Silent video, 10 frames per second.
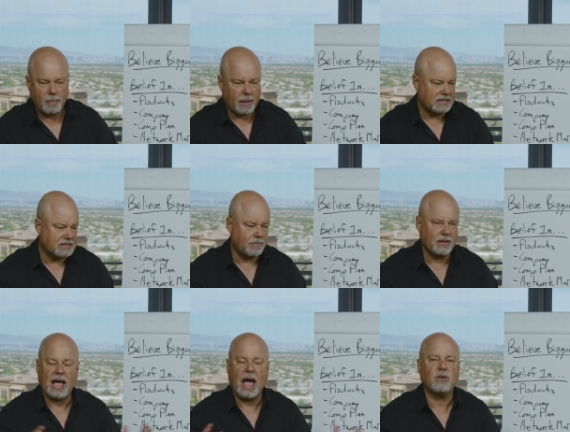by something
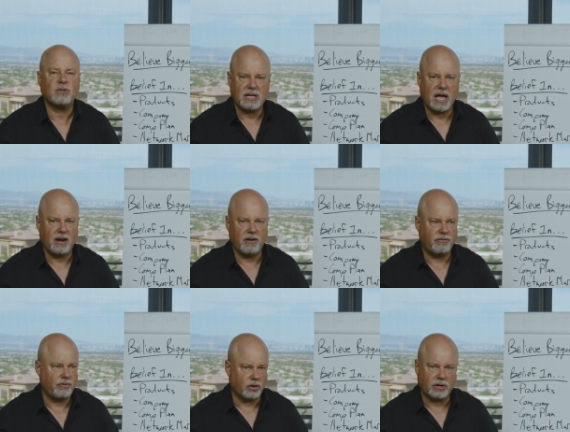outside of
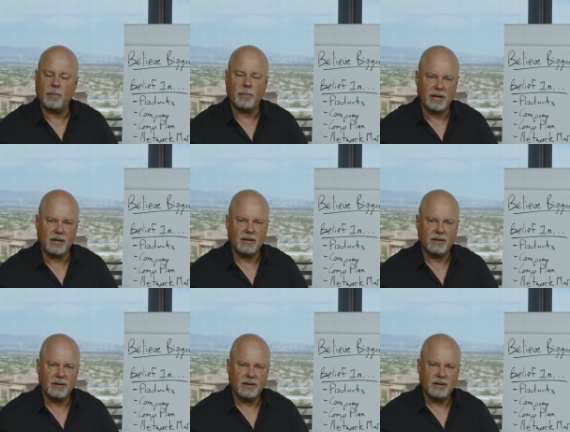your company,
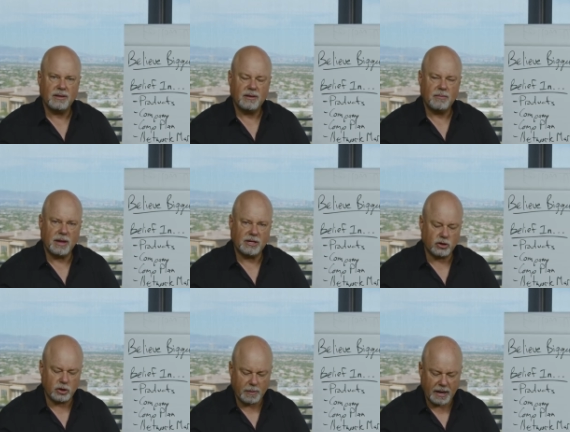make sure
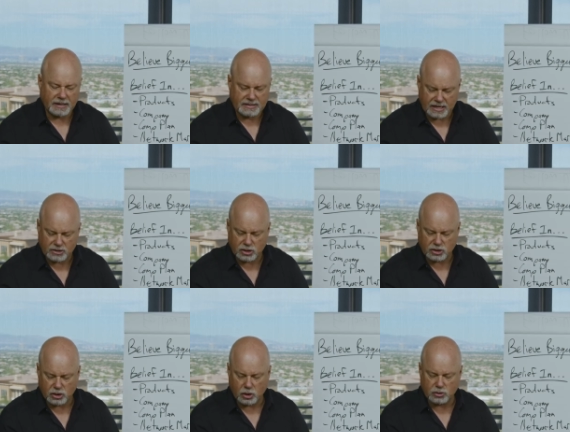you're paying attention
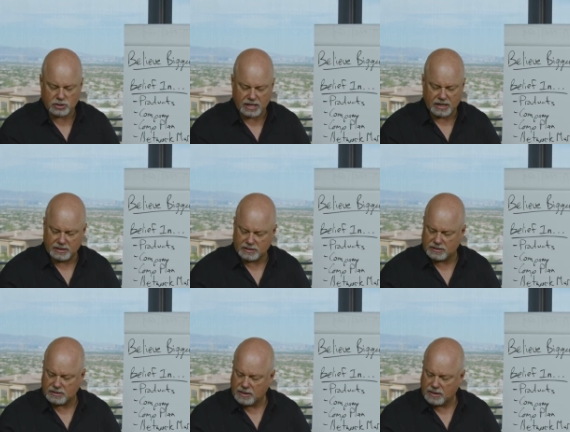to those things.